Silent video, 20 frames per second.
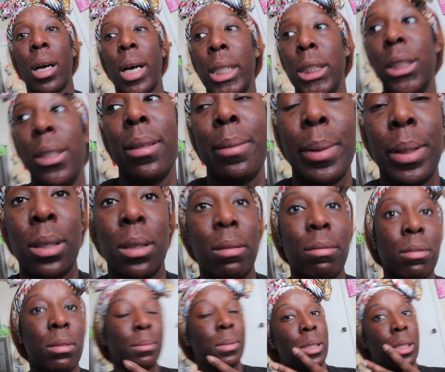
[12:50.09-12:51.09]
I should have been up
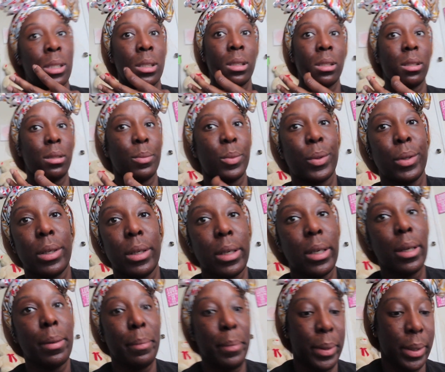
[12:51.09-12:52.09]
from 6 this
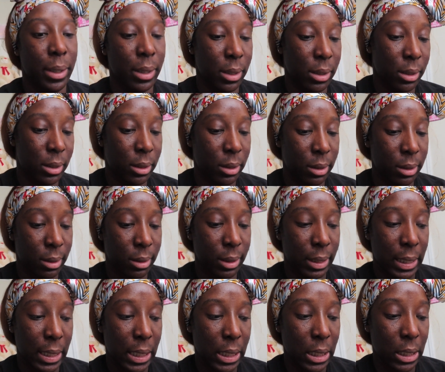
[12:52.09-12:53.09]
morning, but
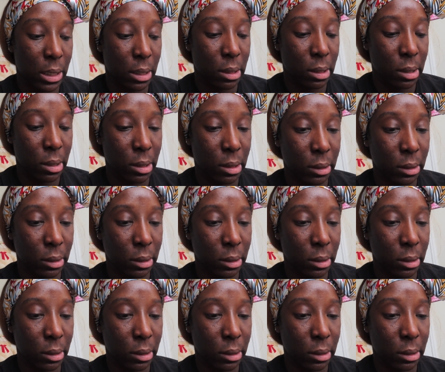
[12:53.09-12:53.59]
yeah.